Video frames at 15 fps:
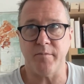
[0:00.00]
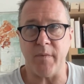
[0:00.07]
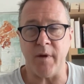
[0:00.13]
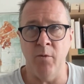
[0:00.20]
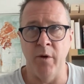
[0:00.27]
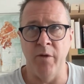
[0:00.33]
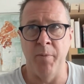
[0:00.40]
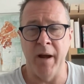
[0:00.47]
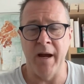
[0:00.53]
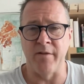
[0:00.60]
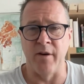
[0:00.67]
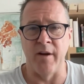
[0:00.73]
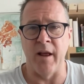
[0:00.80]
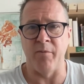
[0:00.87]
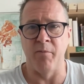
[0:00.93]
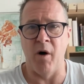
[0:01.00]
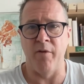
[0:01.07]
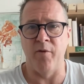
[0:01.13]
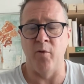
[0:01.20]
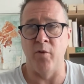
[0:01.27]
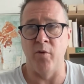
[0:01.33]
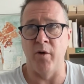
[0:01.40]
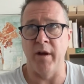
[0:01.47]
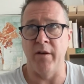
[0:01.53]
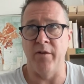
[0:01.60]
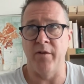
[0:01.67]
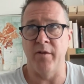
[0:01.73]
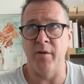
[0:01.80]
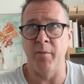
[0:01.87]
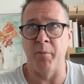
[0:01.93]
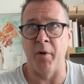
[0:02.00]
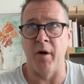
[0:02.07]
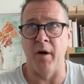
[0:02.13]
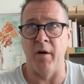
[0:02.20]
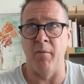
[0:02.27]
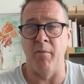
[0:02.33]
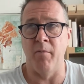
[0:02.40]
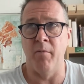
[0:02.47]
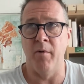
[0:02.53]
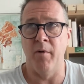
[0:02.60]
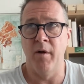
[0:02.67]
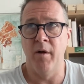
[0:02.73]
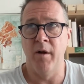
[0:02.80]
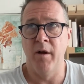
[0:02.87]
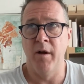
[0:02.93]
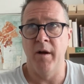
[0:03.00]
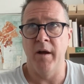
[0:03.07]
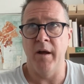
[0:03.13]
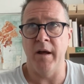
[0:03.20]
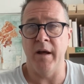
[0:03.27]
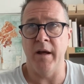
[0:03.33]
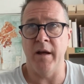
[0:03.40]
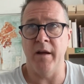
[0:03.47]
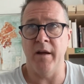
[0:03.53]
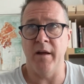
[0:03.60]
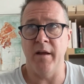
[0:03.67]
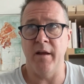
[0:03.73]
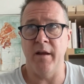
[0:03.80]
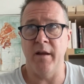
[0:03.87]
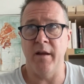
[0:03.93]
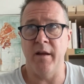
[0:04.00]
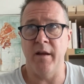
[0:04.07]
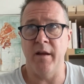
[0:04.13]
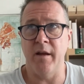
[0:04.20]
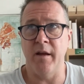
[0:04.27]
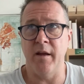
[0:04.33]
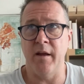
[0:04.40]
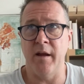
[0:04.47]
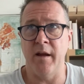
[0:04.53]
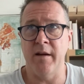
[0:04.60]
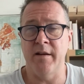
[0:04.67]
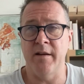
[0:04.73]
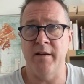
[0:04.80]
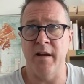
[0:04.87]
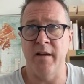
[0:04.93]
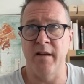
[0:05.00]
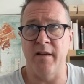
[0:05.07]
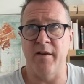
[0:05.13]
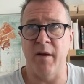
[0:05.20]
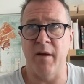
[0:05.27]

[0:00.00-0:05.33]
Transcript: With Peter, and that's my fault, not his. But um, he he didn't